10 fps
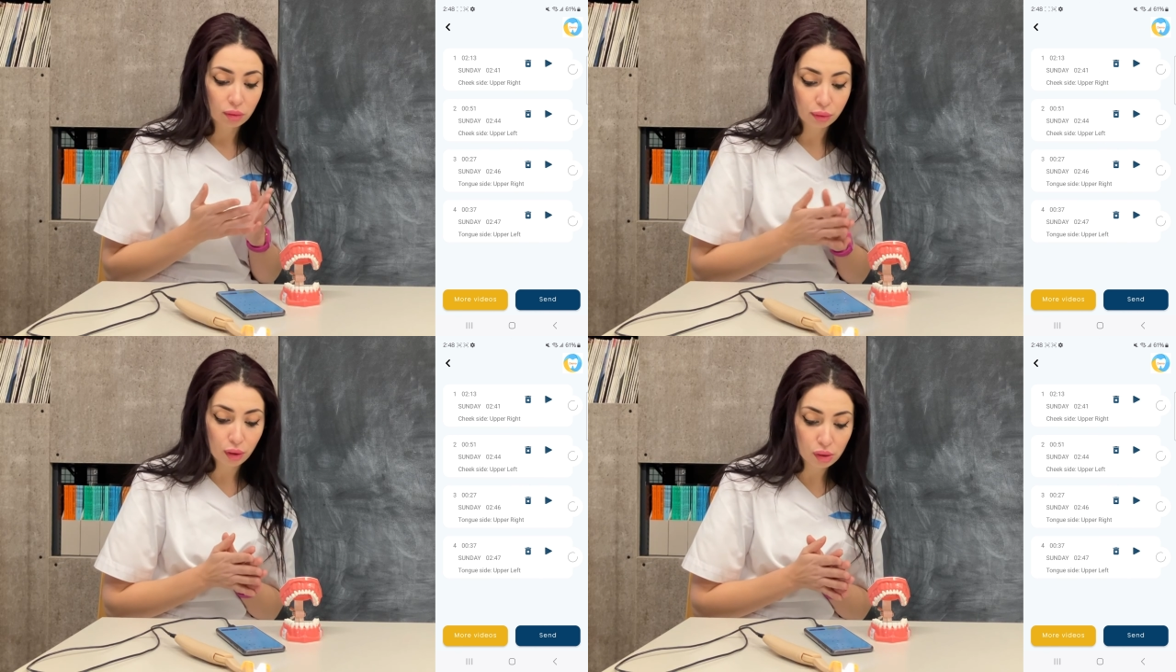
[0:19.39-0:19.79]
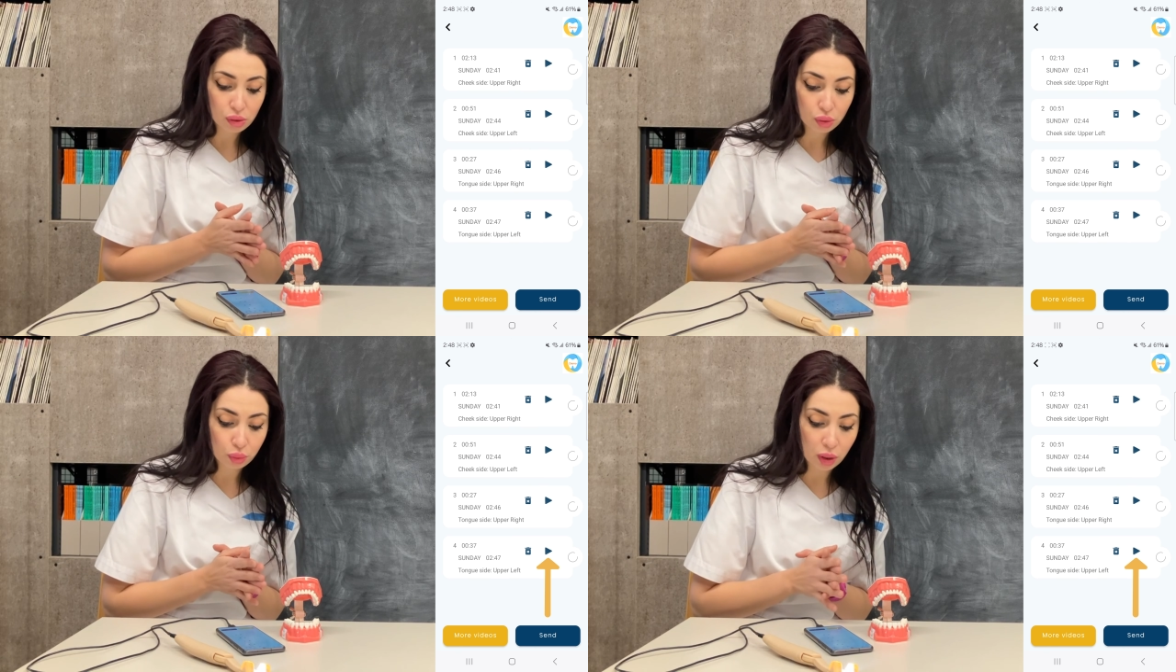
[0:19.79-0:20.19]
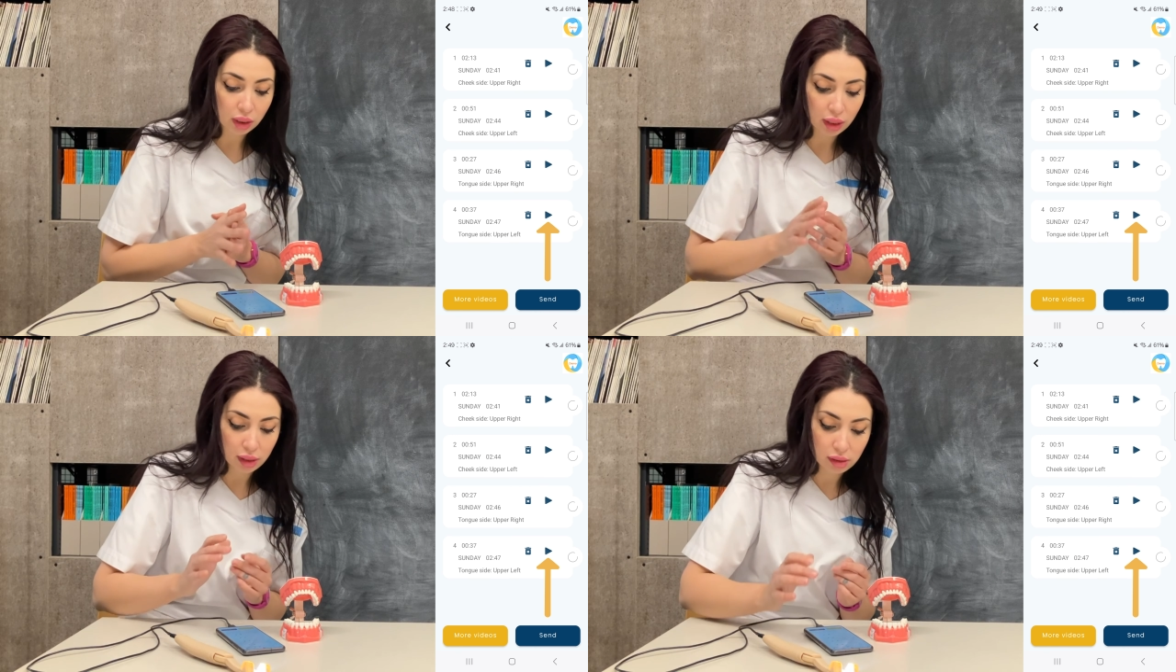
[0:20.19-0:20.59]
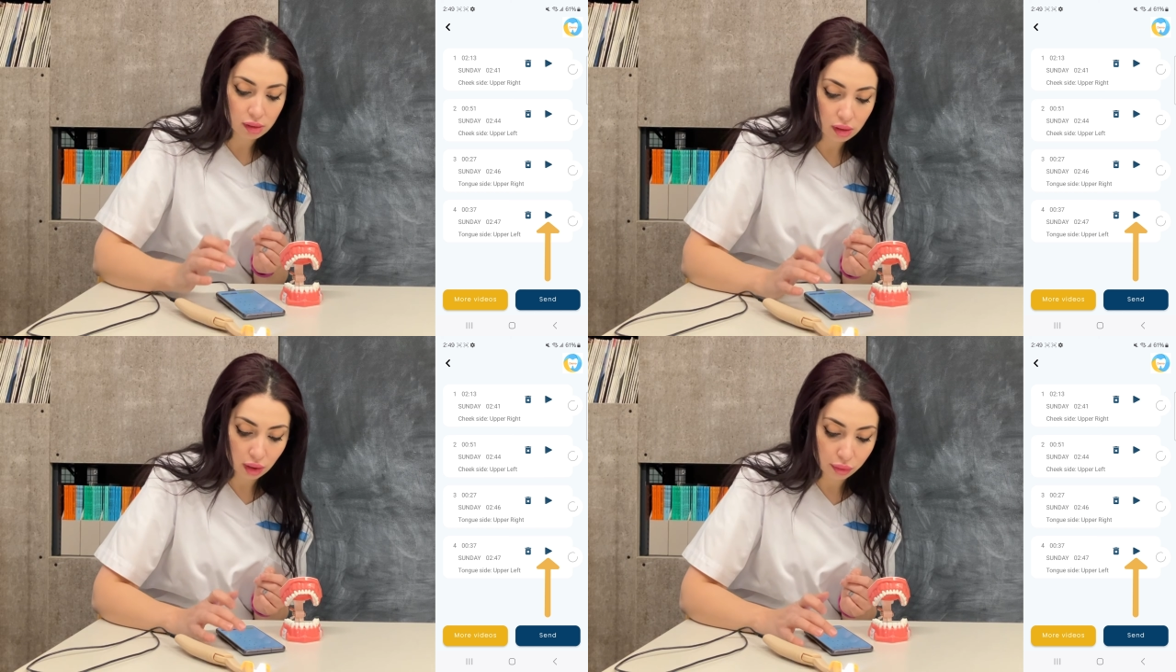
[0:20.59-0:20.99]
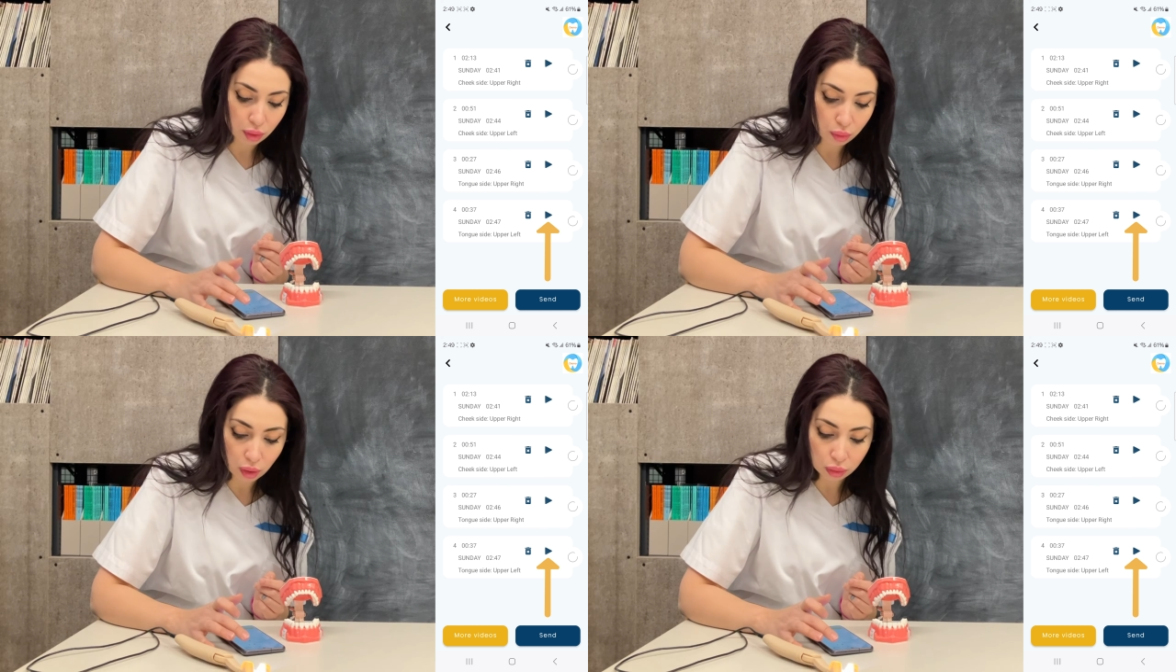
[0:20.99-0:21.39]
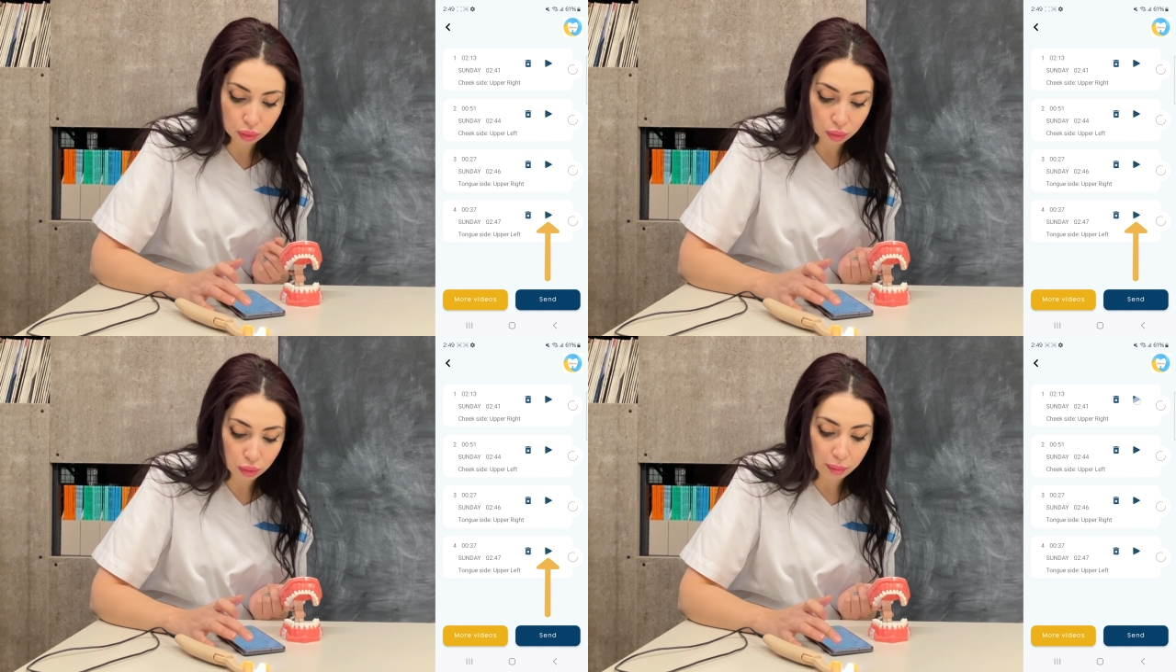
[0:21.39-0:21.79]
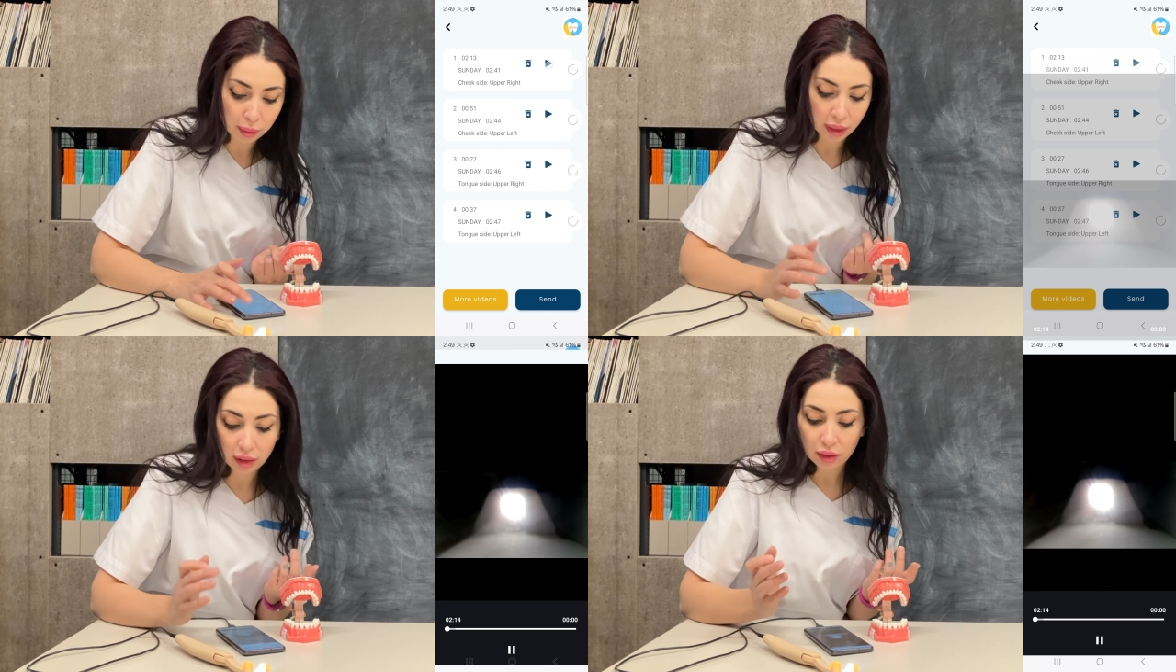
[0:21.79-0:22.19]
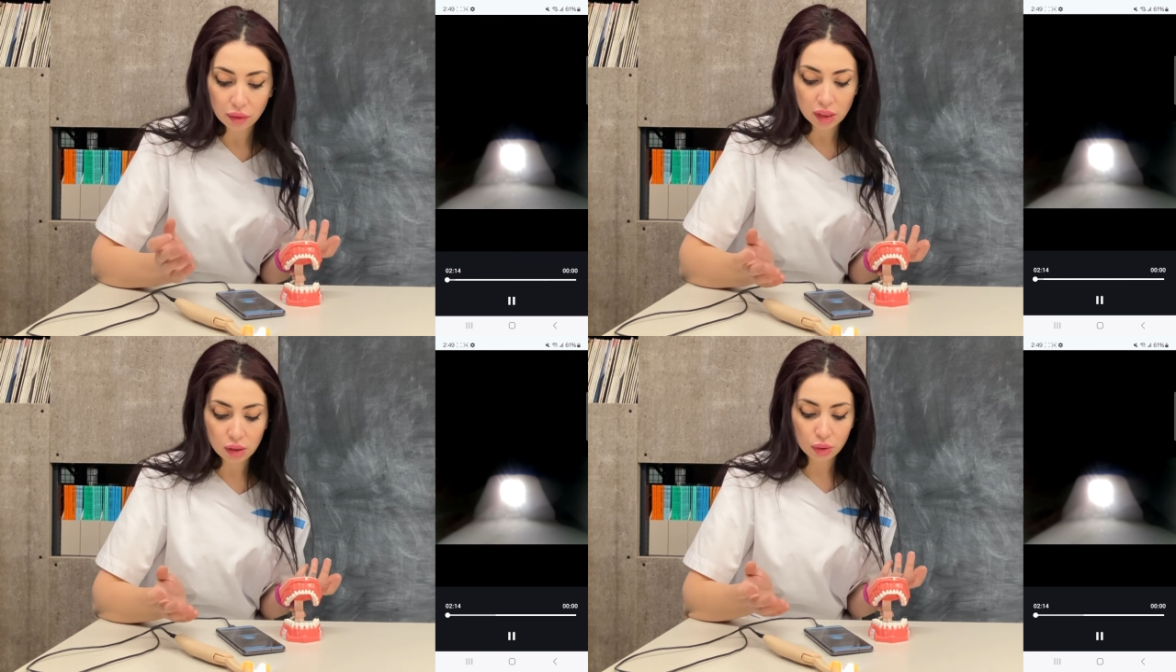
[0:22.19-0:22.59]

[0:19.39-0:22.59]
First one is, if you want to play the video,